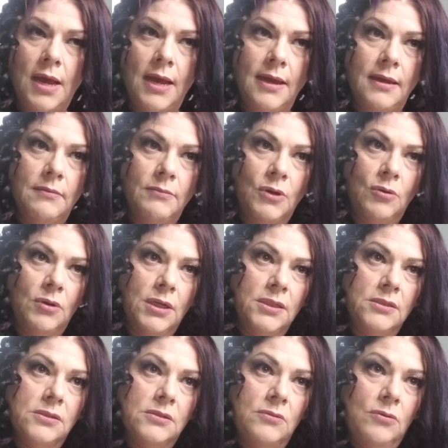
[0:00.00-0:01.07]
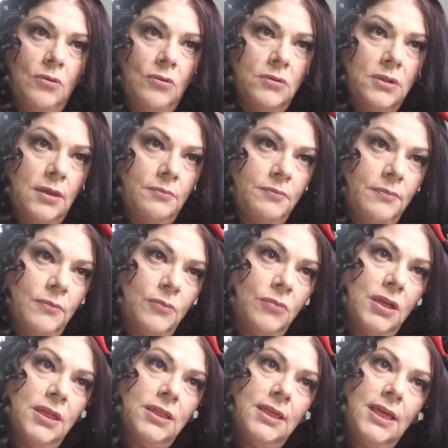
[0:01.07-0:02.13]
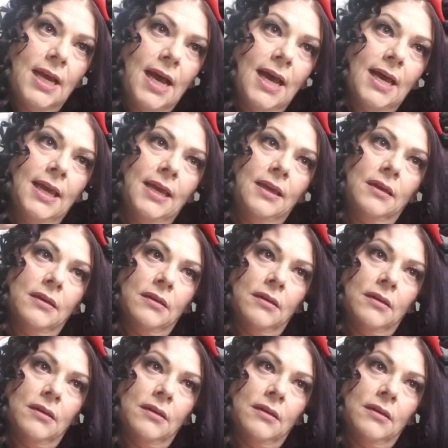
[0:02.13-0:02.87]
I am going to hold up really high